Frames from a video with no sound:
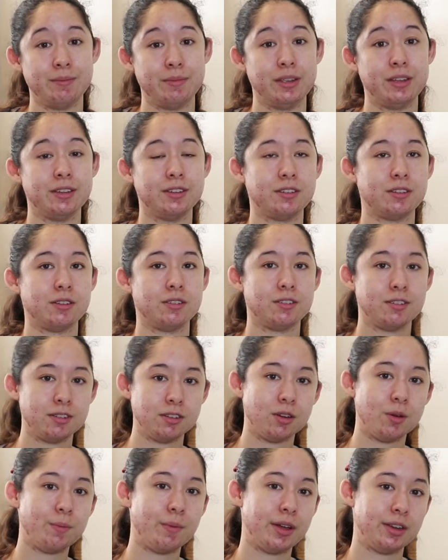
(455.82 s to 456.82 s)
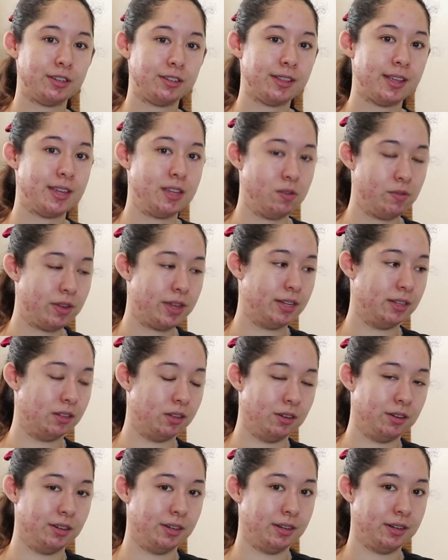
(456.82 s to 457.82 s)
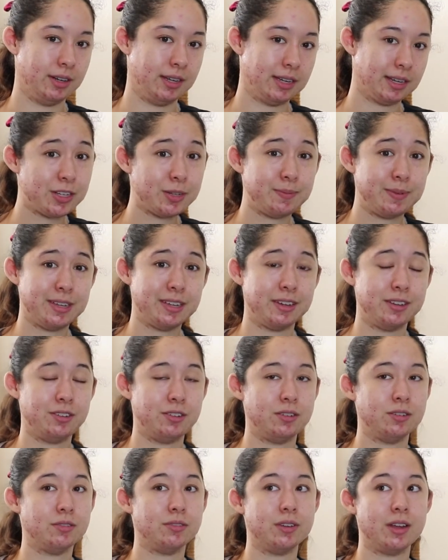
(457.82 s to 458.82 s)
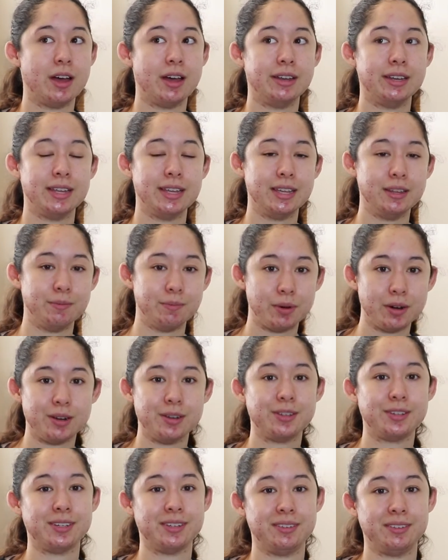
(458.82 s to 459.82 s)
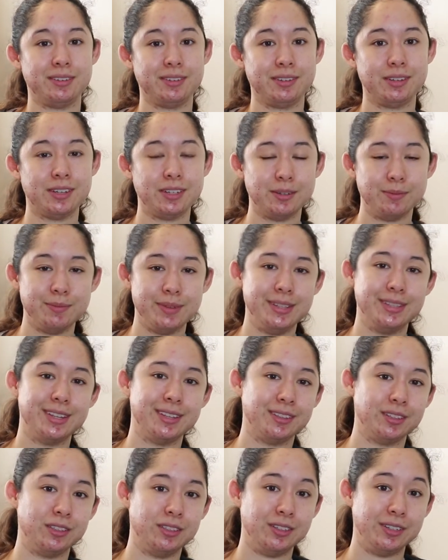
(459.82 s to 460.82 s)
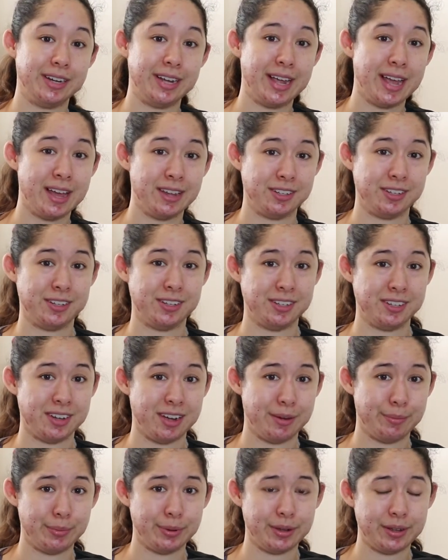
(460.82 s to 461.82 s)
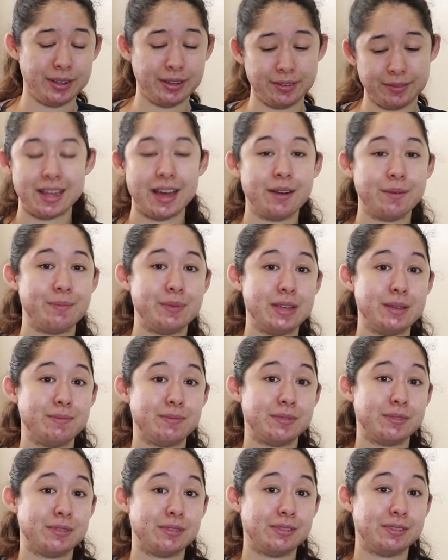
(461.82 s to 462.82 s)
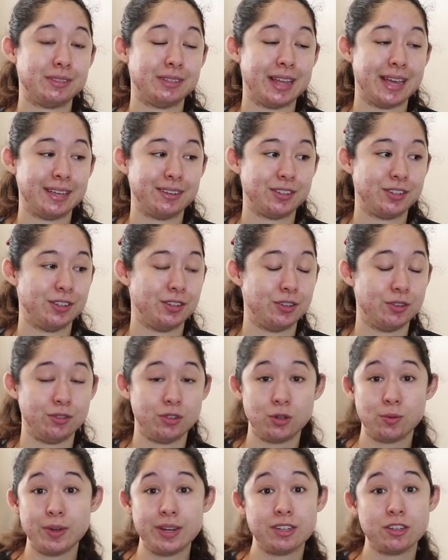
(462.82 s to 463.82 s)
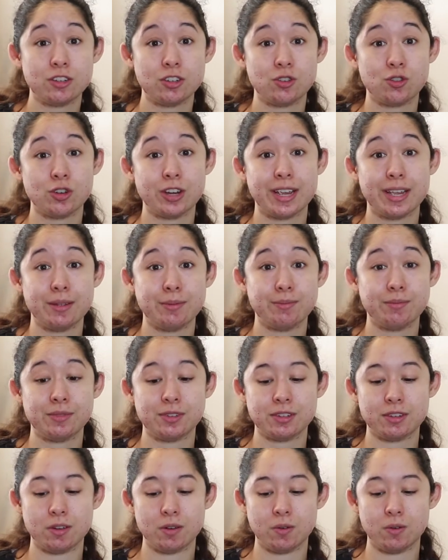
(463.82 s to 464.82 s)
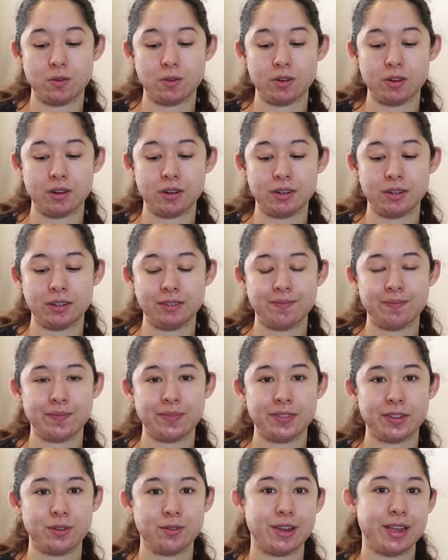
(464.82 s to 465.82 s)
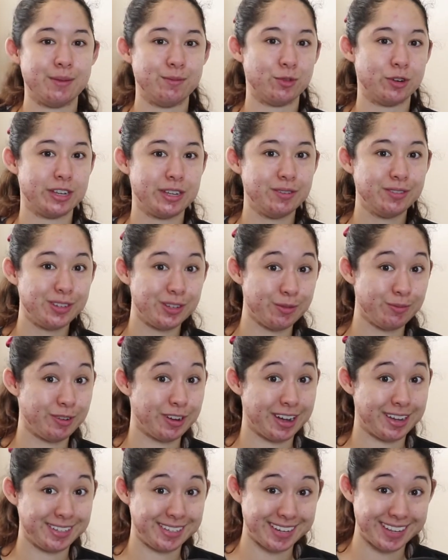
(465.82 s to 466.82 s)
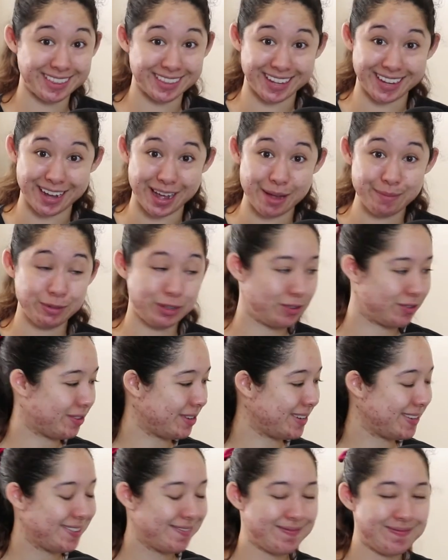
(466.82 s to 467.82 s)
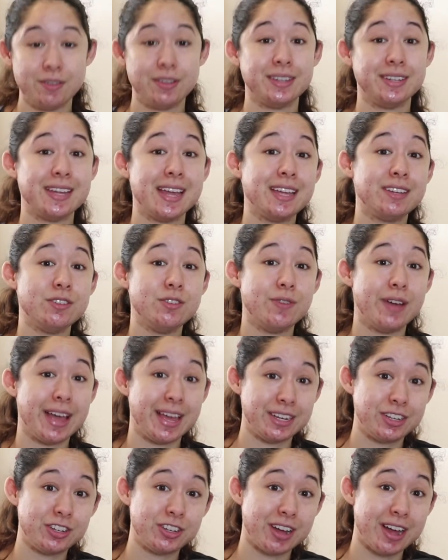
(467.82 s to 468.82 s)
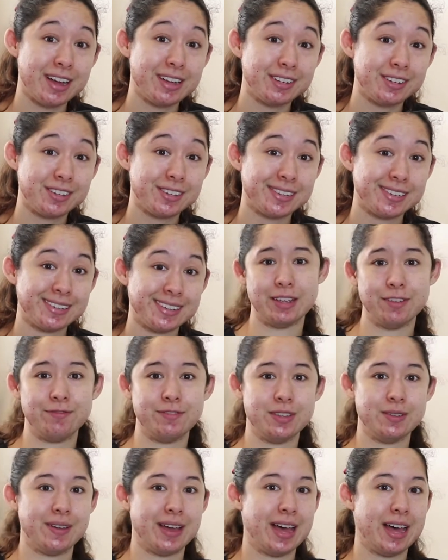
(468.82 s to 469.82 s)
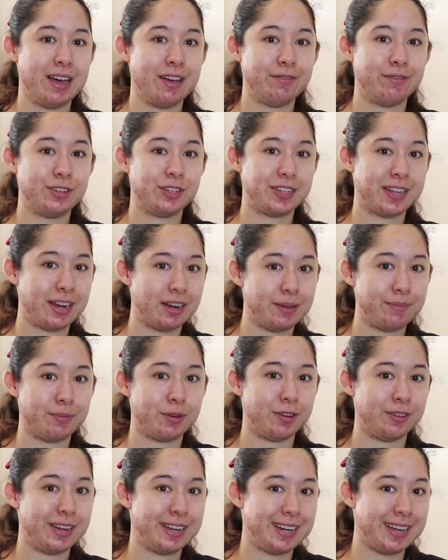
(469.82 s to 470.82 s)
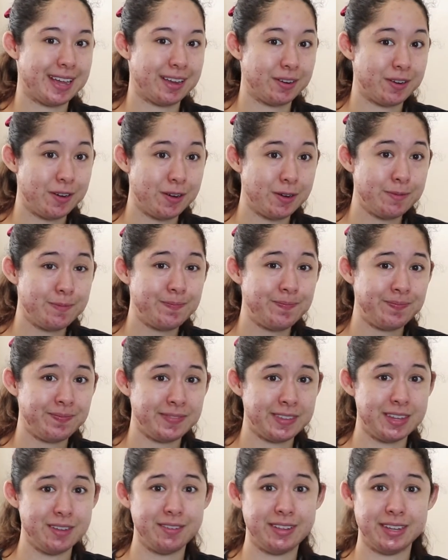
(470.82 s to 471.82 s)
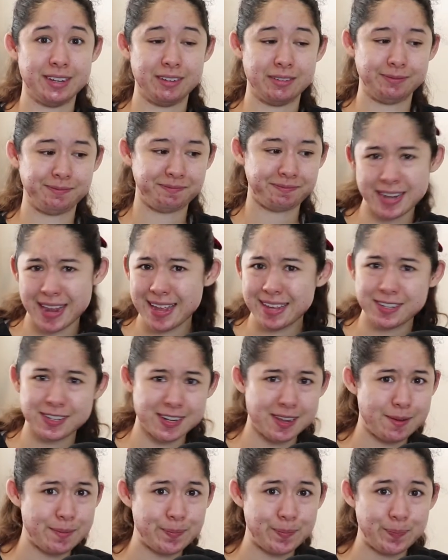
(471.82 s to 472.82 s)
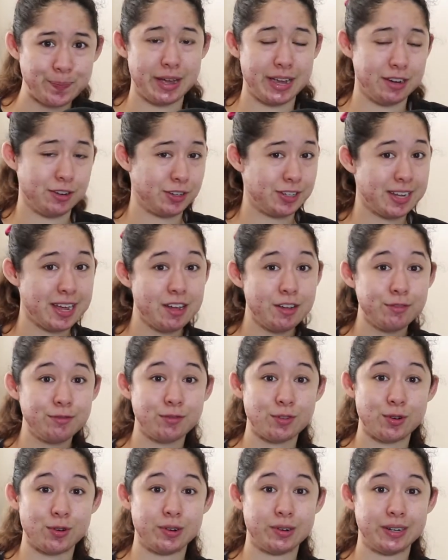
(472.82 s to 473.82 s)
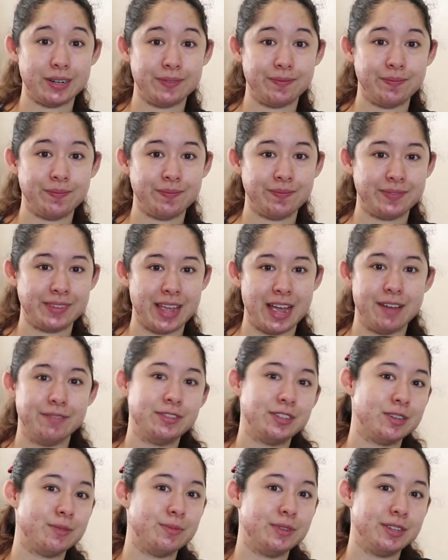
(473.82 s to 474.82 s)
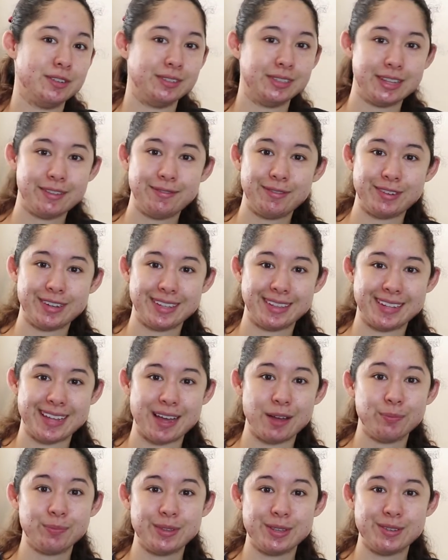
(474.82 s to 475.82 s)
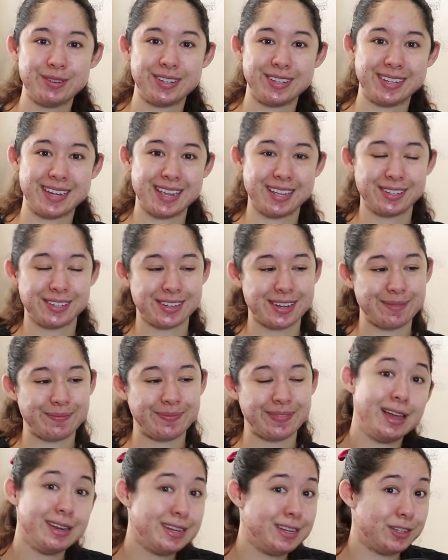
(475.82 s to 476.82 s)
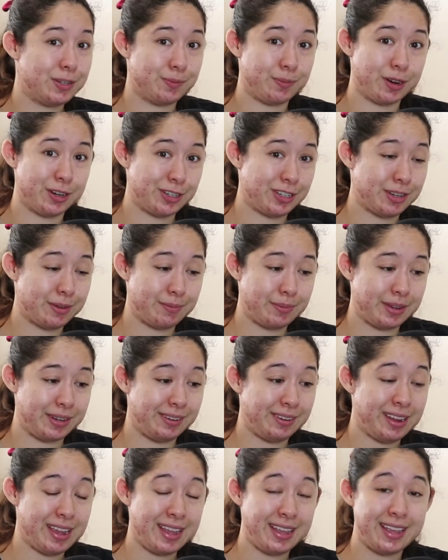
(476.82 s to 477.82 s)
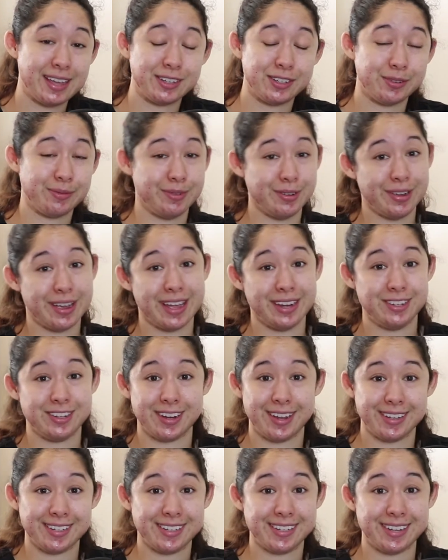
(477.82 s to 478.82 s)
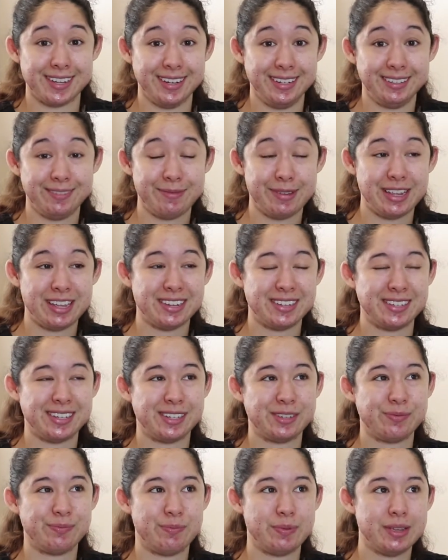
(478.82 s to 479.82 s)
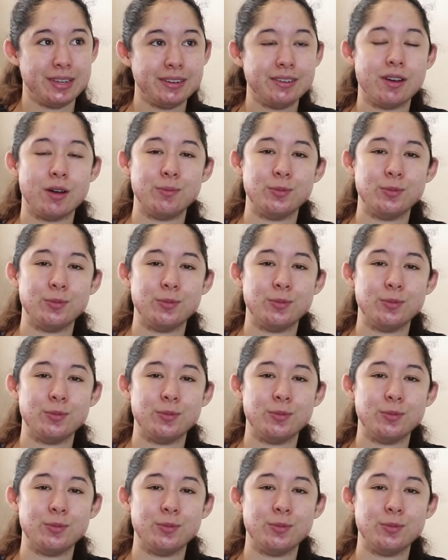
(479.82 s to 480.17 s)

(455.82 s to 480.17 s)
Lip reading: because there's so much that you can learn. Just because you're not in person doesn't mean that the learning has to stop. A lot of people like to do Twitch streams or create more YouTube content like I'm doing. You can take new headshots. If you have a setup already at home, you can take some by yourself or have someone you live with help you to take some. I need to brush up and get some new headshots done because it's been